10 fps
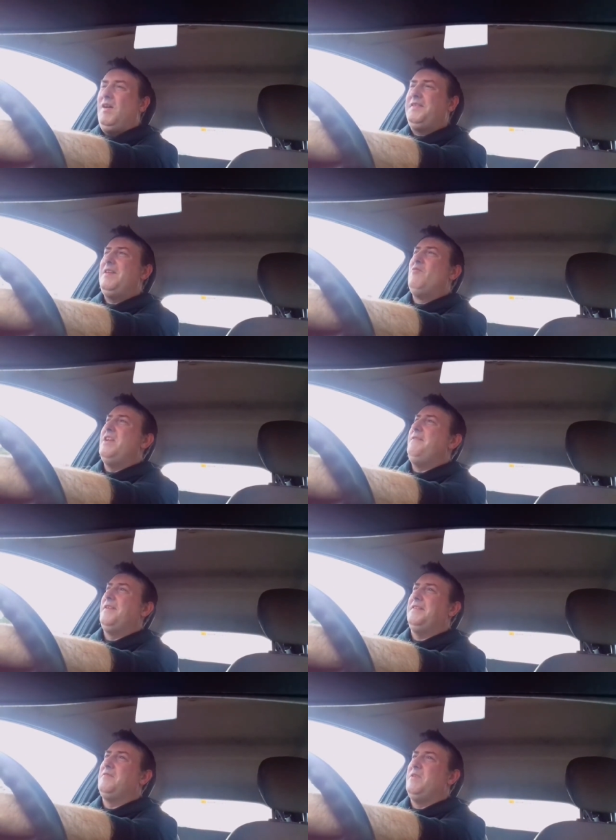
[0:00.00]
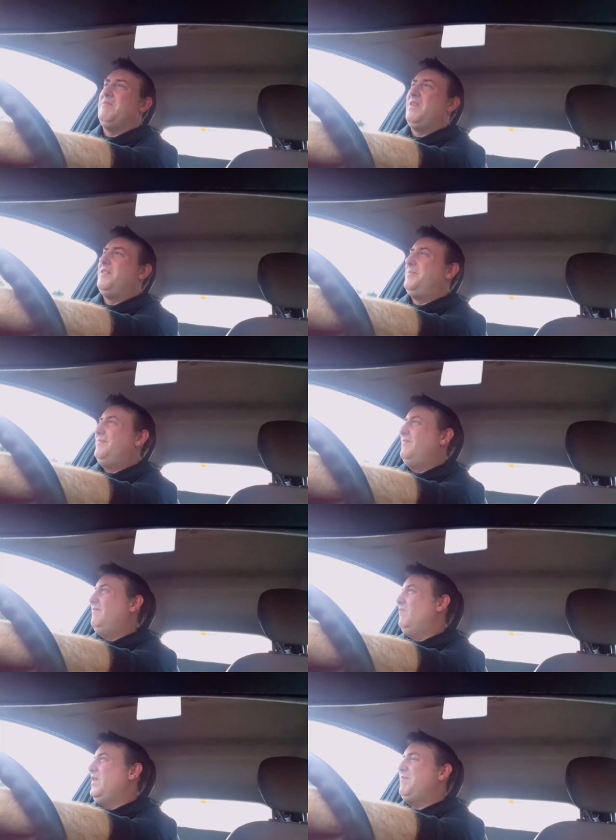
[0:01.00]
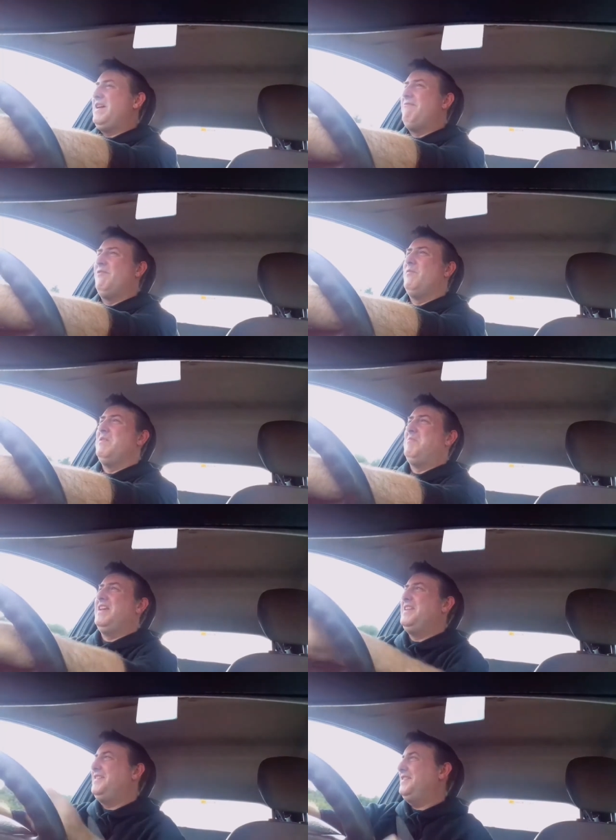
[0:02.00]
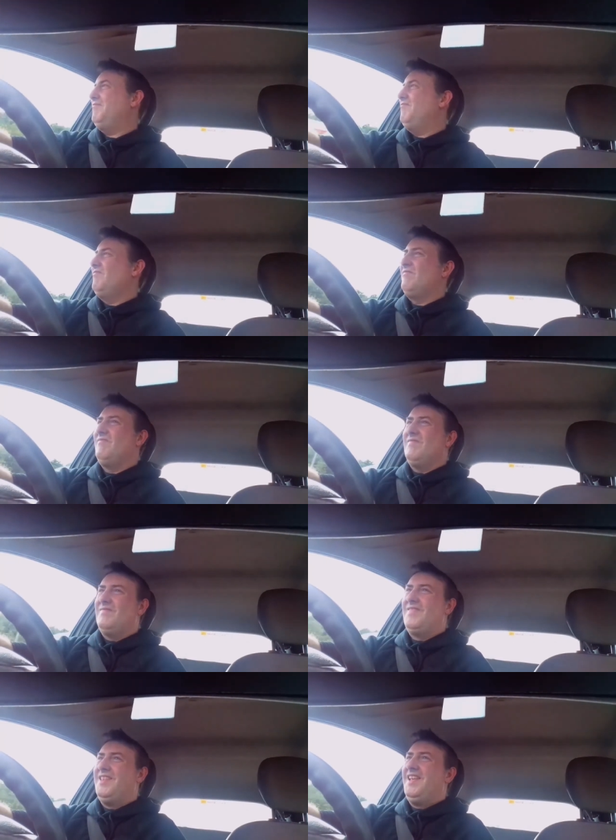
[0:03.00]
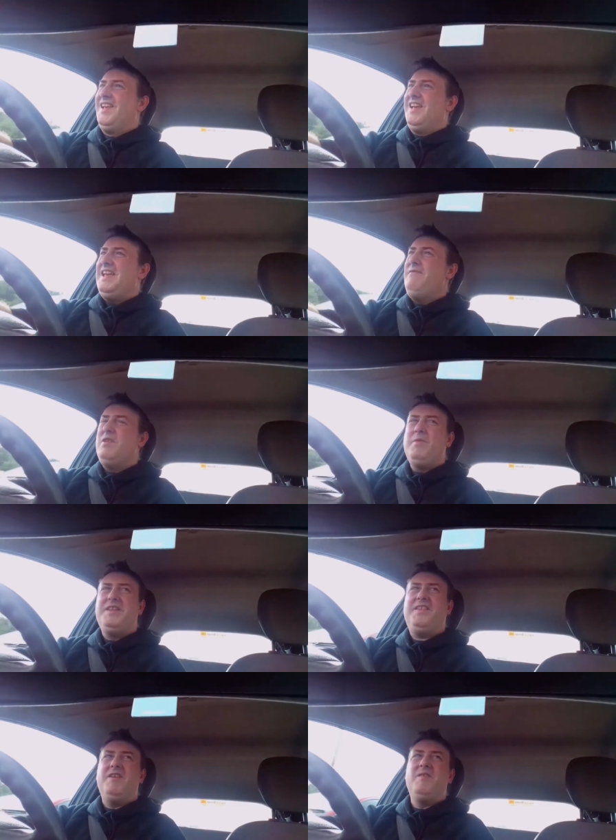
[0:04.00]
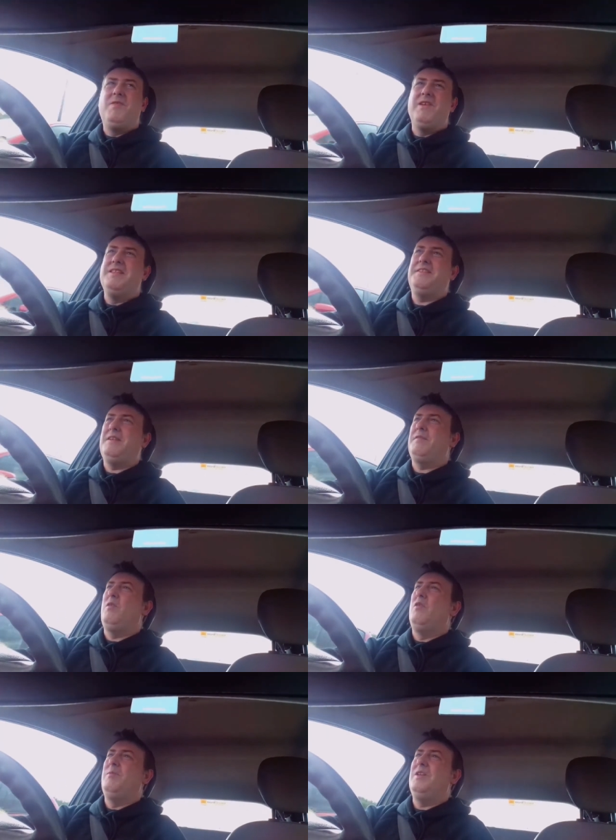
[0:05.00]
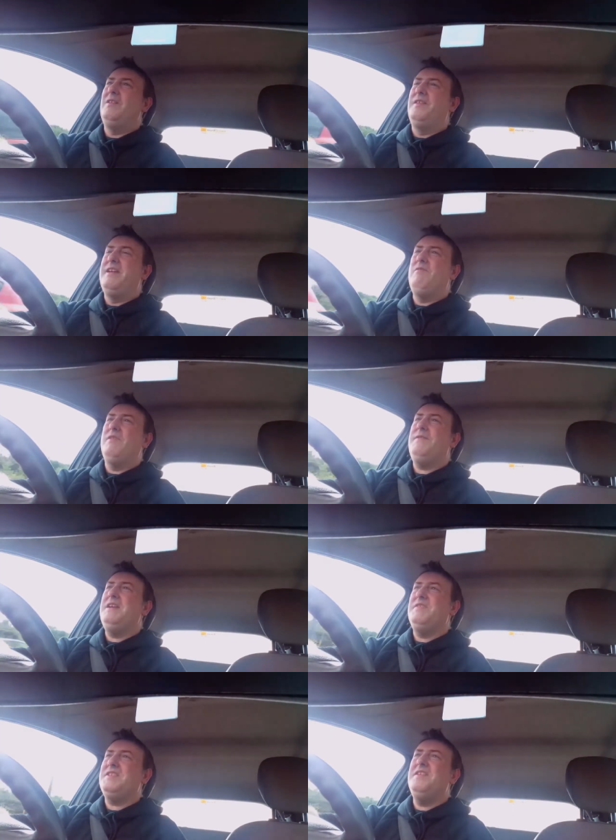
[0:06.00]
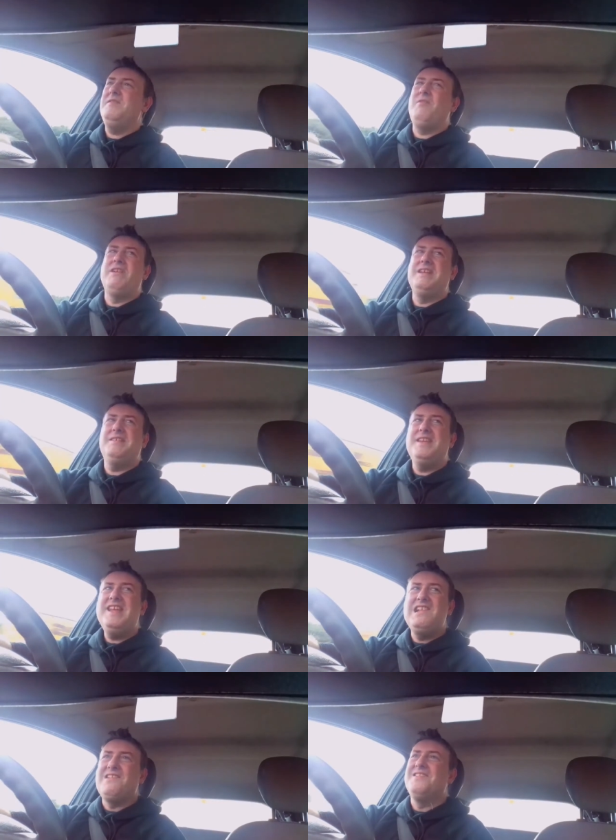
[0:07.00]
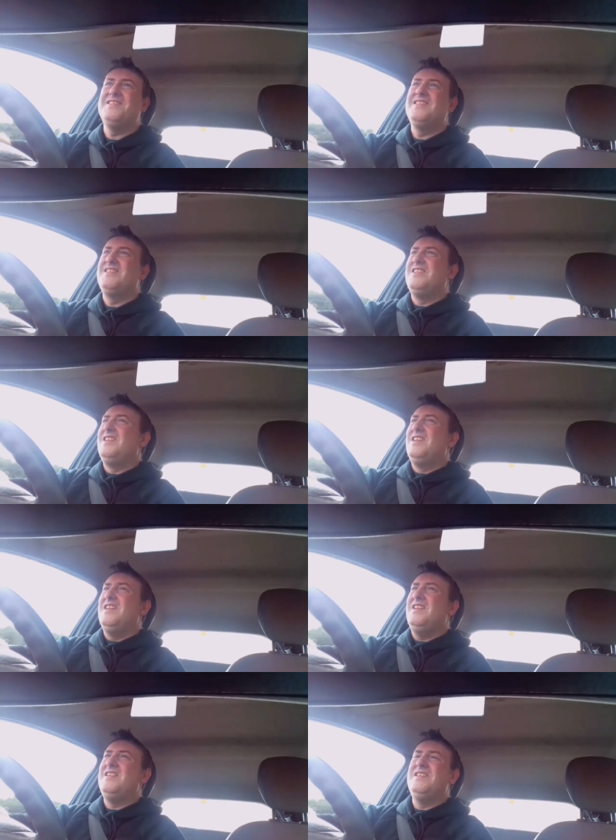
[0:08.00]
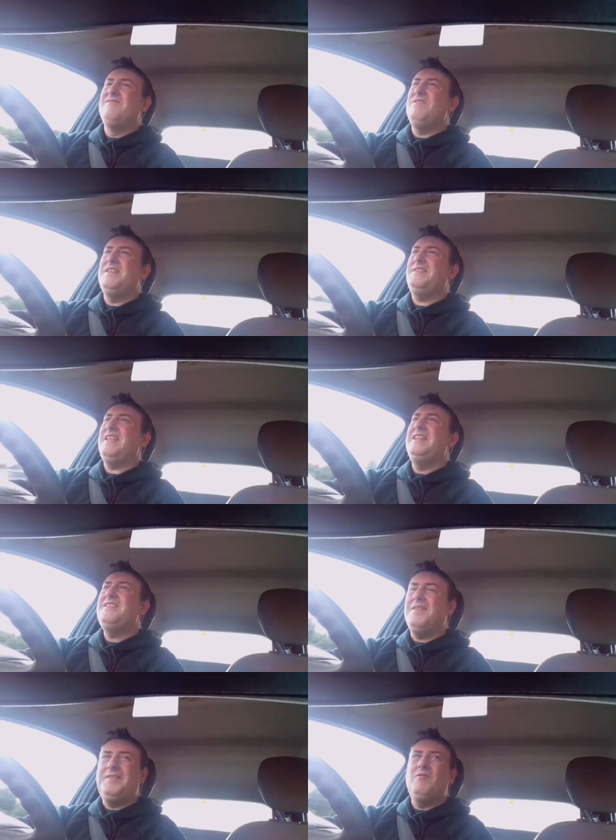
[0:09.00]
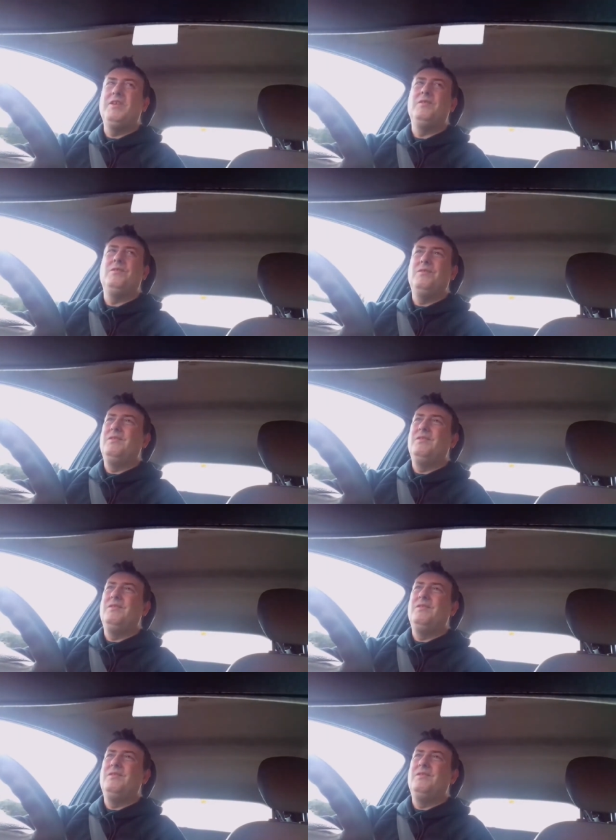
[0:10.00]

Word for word: Ask him what he thinks of wind power, um, wind power and wind blades. Even the word turbine sounds horrible, aren't they? What, think of a turbine, it's an engine, uh, it's industrial,